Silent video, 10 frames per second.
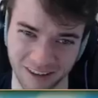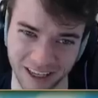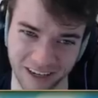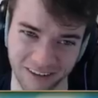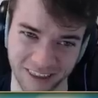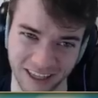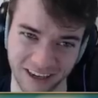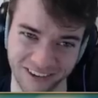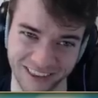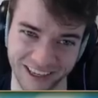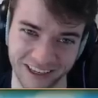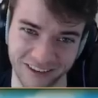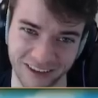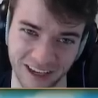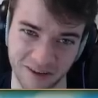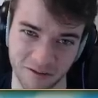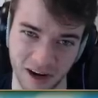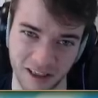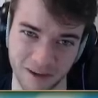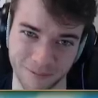Thank you. Thank you. Thank you. I
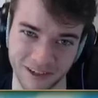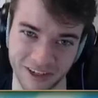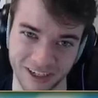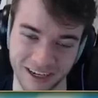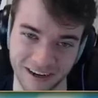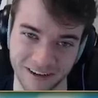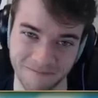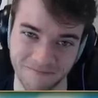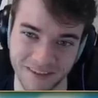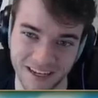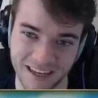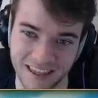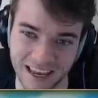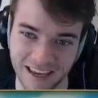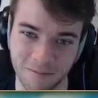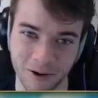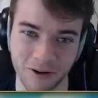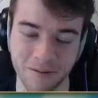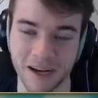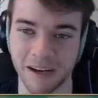greatly appreciate it thank you
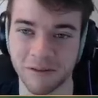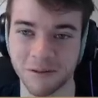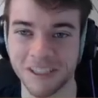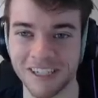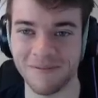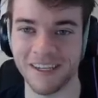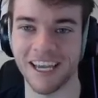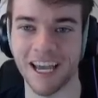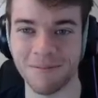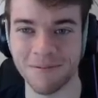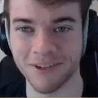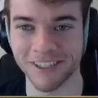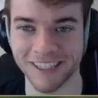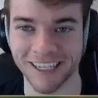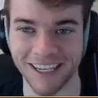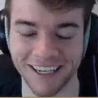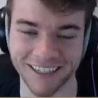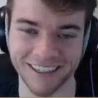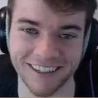Pokemon for wishing me a happy birthday.